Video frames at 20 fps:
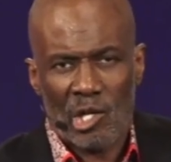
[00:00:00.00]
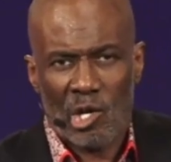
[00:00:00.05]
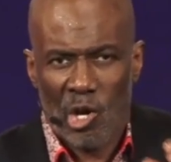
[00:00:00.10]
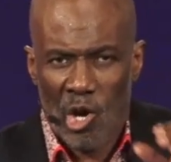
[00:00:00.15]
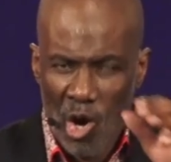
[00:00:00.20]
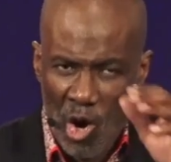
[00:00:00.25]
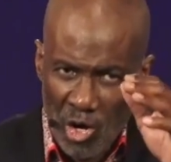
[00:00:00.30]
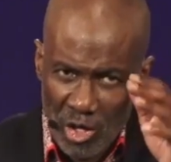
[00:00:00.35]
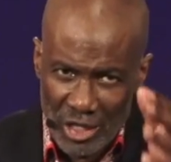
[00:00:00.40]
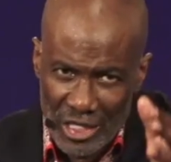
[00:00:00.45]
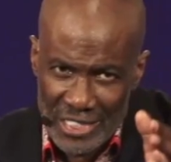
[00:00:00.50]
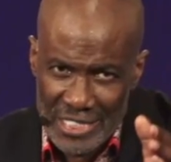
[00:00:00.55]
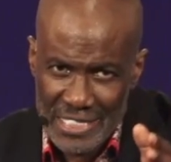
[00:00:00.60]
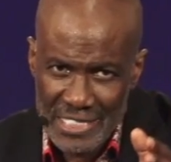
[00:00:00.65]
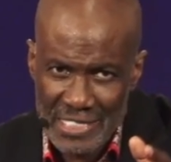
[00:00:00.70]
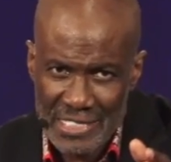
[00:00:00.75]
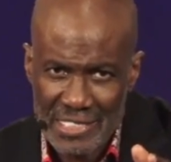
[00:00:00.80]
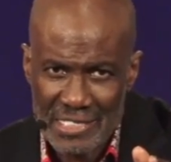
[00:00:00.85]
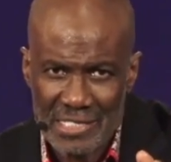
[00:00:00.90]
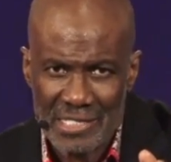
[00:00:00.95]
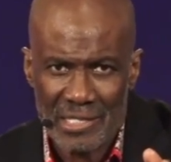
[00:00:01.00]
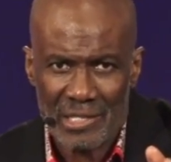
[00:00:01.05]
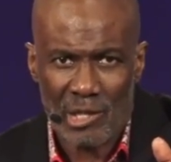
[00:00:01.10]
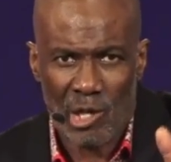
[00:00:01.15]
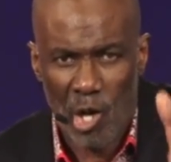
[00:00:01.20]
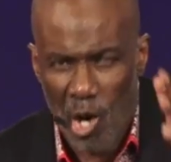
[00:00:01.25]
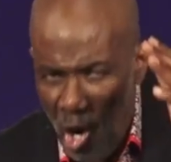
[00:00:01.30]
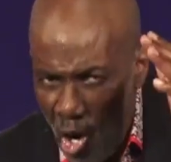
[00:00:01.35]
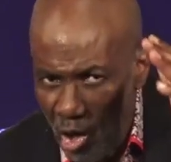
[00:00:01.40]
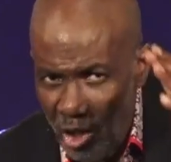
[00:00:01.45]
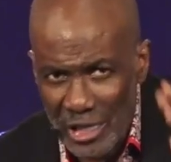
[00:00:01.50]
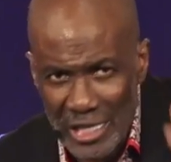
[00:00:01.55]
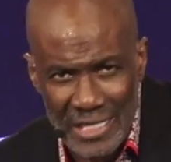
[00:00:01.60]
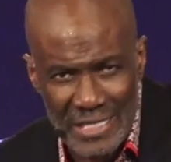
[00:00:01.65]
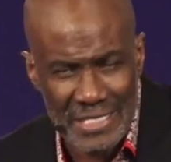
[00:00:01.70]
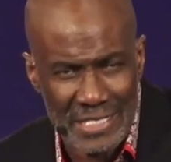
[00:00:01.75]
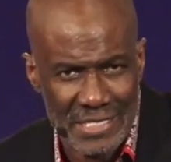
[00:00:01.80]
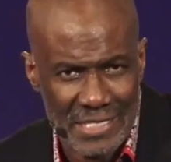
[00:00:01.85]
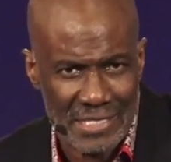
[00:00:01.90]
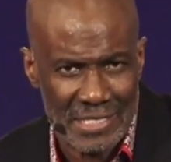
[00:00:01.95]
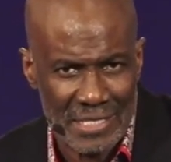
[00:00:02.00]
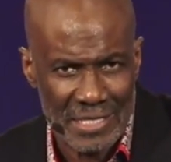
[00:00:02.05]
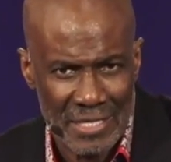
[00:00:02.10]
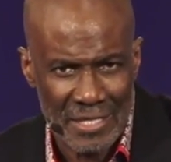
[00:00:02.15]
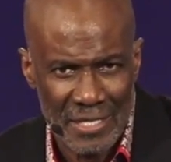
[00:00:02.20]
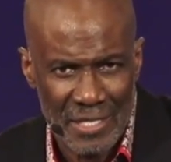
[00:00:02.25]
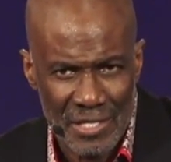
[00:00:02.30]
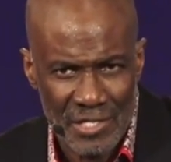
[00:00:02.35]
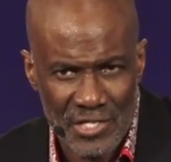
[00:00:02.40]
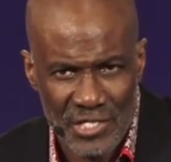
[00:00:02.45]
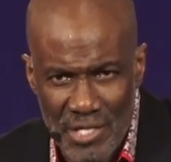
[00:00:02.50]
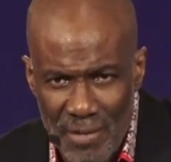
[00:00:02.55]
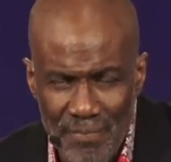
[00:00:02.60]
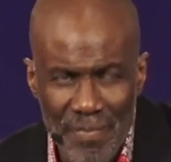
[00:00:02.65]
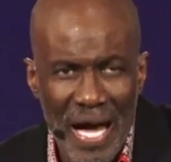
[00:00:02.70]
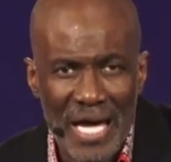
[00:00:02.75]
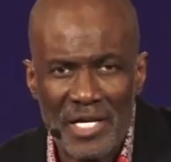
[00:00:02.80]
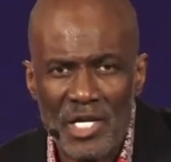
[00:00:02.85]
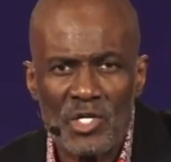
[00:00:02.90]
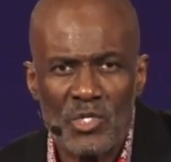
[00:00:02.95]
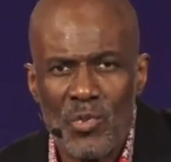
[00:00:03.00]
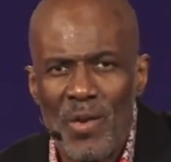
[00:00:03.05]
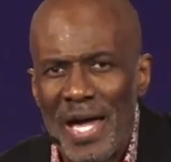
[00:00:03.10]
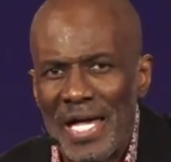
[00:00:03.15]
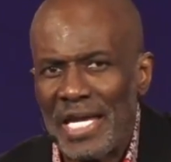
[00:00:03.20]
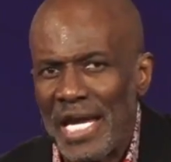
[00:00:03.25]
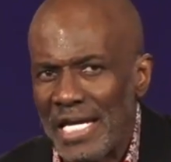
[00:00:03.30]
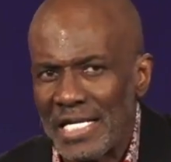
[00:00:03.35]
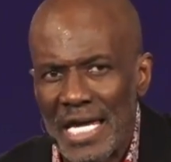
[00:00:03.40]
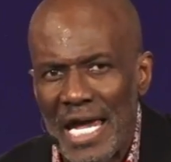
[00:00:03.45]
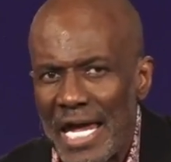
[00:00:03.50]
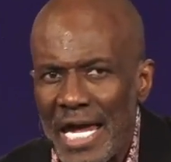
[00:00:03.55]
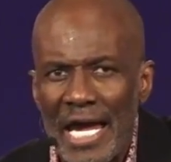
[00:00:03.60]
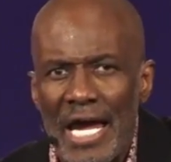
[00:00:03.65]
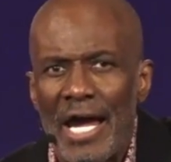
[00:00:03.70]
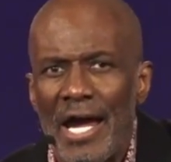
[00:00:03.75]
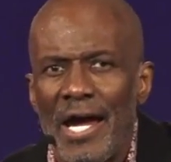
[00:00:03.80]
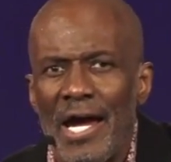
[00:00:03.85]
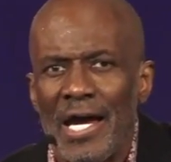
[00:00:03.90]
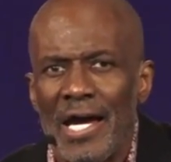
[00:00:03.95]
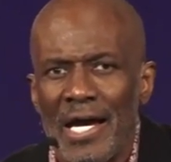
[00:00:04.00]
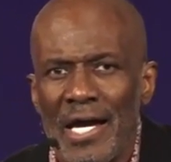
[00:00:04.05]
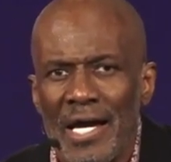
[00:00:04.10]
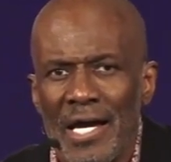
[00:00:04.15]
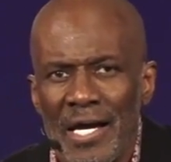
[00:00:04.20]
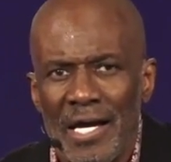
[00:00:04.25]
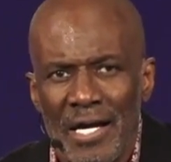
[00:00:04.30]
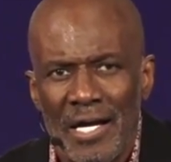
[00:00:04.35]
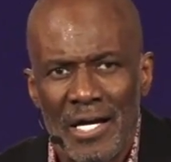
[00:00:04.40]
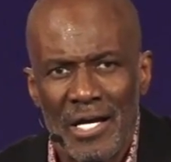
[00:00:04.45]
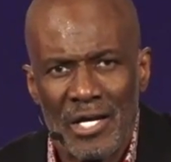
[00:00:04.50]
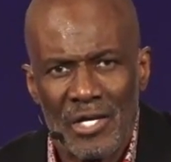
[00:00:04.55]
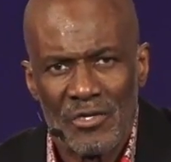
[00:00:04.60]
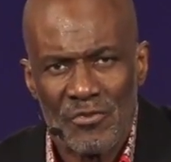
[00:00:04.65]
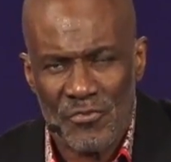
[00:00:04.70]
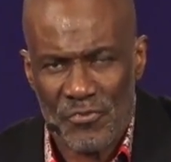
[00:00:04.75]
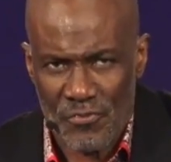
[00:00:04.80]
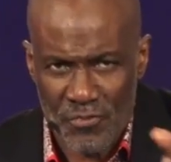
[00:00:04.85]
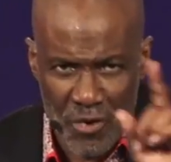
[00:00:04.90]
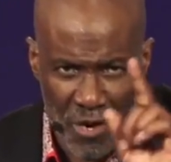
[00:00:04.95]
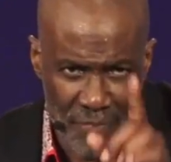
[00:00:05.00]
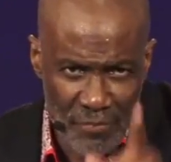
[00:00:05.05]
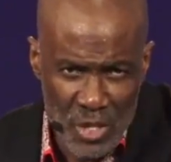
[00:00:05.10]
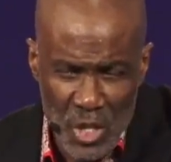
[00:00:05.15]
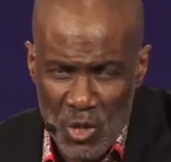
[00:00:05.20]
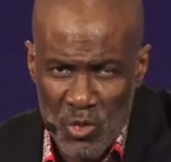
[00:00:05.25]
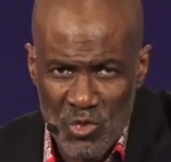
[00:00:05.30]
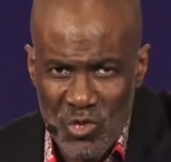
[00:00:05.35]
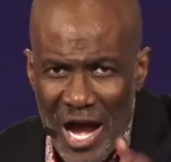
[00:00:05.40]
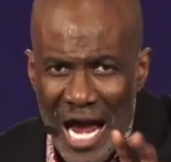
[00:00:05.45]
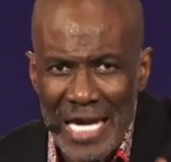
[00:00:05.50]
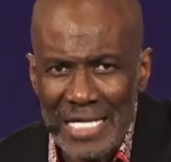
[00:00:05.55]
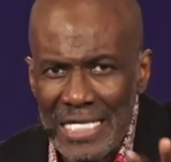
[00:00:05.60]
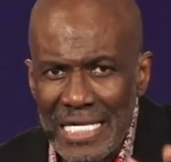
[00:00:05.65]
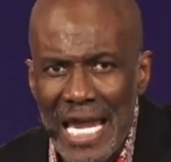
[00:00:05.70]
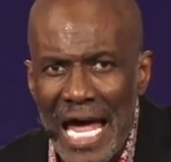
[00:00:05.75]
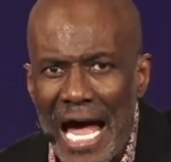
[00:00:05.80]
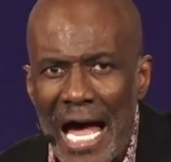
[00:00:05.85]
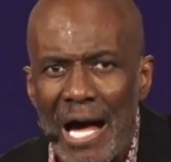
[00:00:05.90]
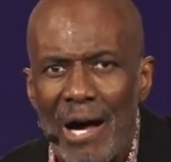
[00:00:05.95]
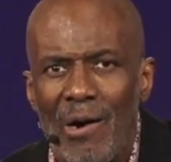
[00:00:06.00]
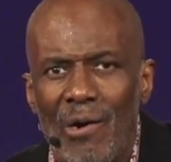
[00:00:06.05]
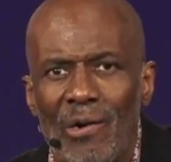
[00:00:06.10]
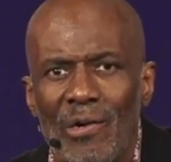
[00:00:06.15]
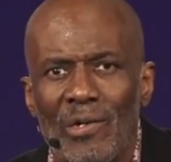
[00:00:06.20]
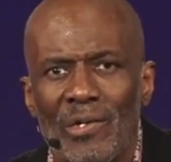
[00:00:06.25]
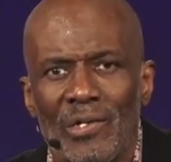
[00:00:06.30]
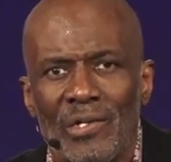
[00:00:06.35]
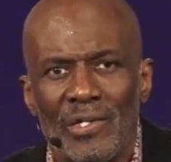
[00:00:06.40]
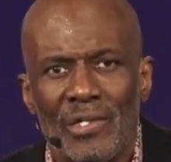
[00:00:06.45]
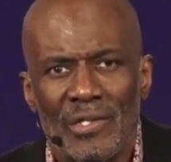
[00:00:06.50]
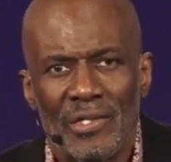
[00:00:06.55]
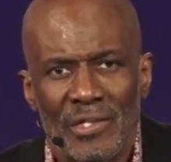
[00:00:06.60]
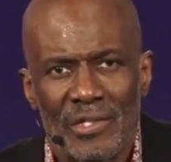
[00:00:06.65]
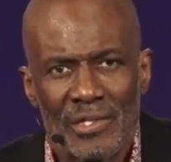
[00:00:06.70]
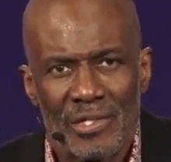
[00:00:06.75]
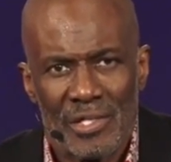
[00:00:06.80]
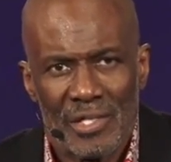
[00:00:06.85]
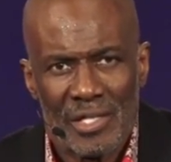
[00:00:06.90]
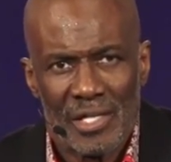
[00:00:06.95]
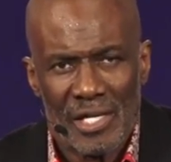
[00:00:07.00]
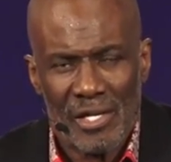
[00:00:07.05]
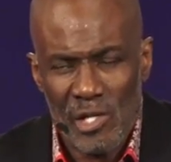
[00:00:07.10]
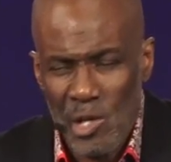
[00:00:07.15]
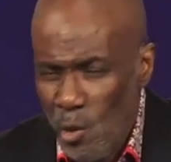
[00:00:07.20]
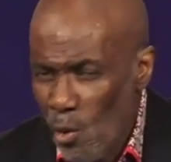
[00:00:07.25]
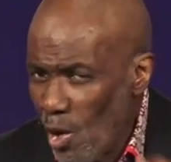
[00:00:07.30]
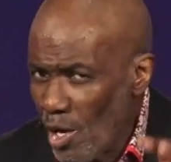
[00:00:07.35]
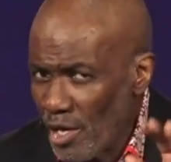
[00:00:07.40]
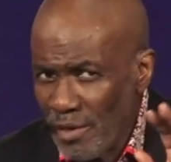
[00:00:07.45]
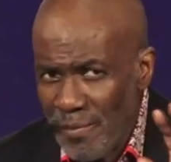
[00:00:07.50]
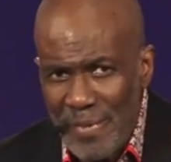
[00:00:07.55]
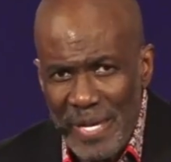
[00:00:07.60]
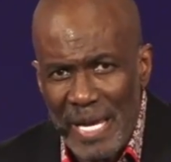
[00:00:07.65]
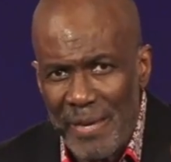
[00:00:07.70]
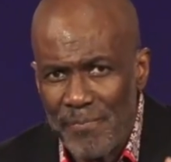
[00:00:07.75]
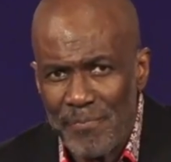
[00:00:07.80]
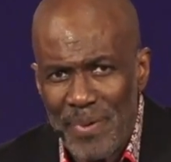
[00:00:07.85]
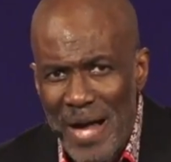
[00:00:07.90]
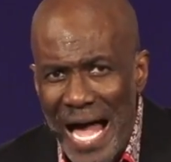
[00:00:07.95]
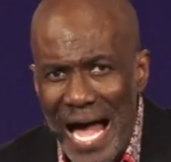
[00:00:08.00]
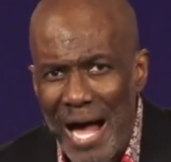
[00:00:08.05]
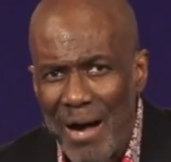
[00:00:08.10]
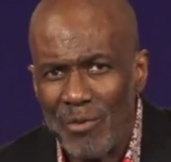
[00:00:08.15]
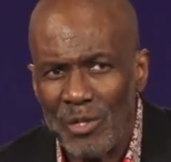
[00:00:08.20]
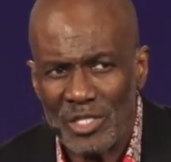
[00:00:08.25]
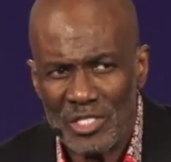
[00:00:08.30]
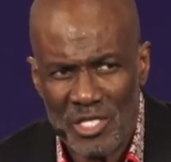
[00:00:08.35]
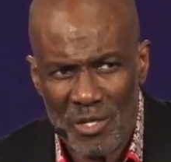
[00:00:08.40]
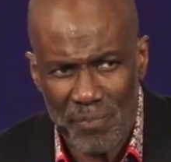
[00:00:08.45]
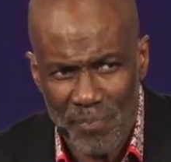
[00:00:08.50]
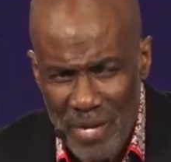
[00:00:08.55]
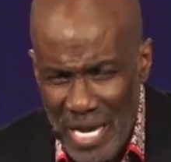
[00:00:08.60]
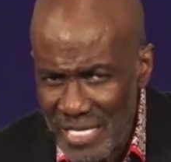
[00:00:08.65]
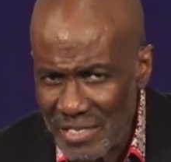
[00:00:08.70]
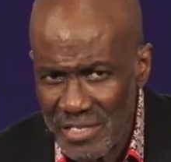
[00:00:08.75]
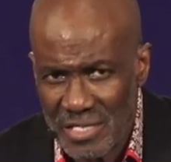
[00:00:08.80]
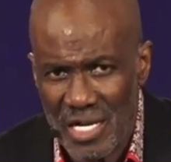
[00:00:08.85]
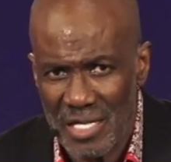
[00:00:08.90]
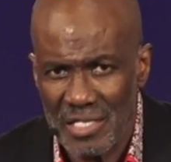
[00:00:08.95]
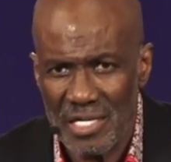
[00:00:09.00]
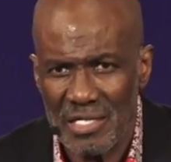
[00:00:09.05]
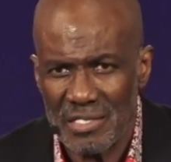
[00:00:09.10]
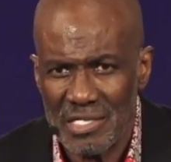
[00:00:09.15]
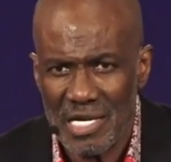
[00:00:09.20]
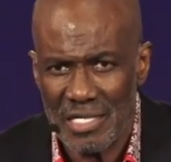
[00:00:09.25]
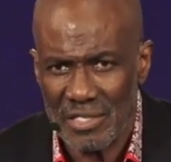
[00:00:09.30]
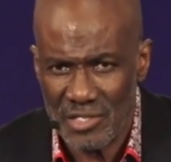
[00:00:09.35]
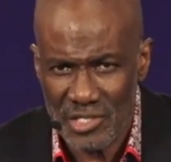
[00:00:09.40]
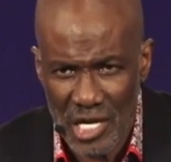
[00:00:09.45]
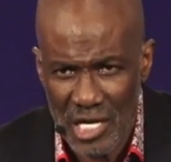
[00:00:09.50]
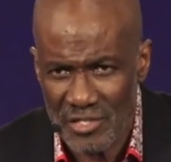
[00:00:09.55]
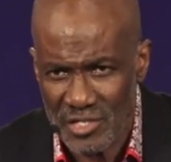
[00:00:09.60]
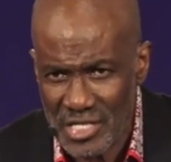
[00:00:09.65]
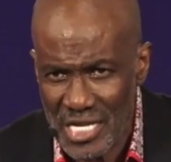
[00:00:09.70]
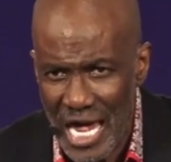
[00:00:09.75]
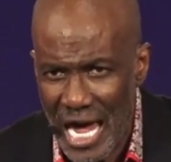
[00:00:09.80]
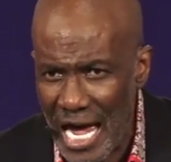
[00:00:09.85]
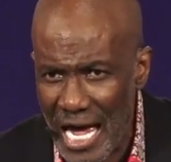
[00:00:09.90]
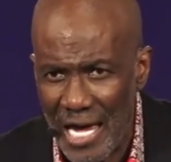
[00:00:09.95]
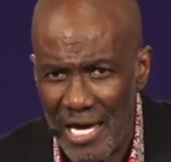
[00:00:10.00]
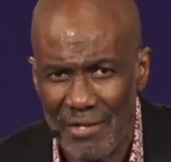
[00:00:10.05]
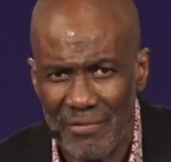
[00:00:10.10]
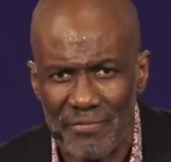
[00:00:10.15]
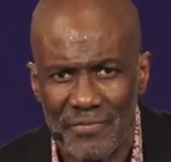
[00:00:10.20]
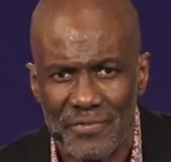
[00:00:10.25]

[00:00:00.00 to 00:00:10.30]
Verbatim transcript: Call us. Call us. Somebody's waiting to hear from you right now. You want to be empowered to bless others and touch lives?